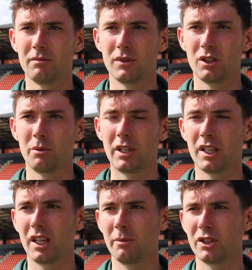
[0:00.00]
Another big
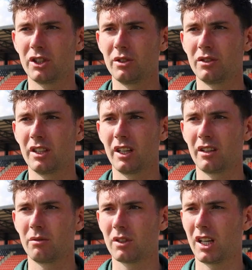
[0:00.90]
game on Tuesday.
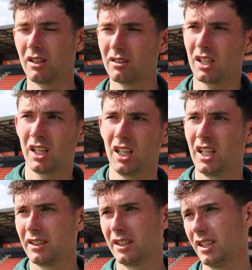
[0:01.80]

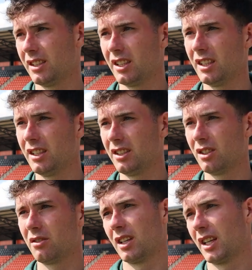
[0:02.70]
It's easy
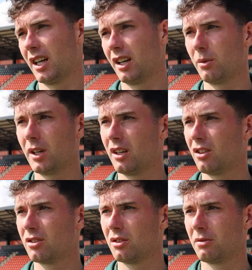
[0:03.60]
enough to get carried away and not
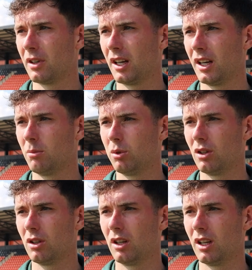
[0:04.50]
too far ahead,
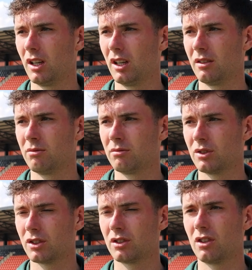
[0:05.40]
but
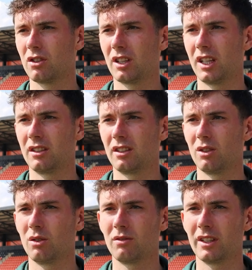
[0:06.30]
just looking ahead to
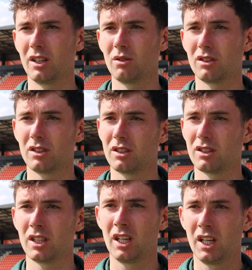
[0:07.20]
Yeovil
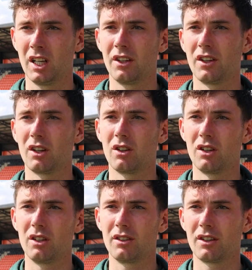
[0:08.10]

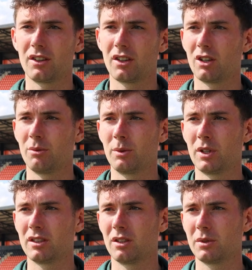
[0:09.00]
now, they're gonna come and
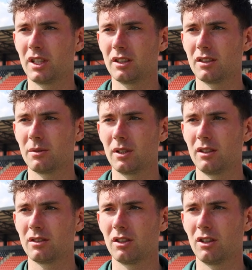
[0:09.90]
want to upset us as well.
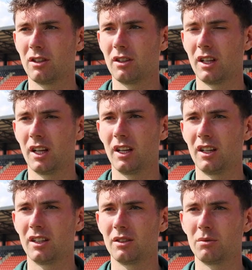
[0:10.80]
So
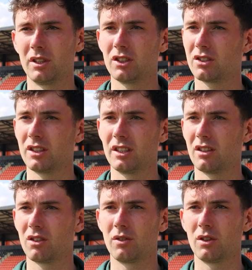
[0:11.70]
we just need to
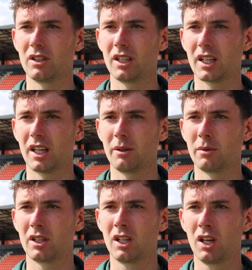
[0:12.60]
look forward to that game
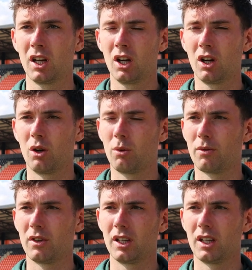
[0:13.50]
and
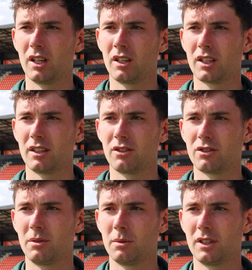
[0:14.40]
hopefully get the
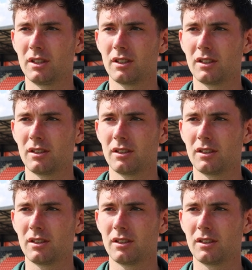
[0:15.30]
3 points.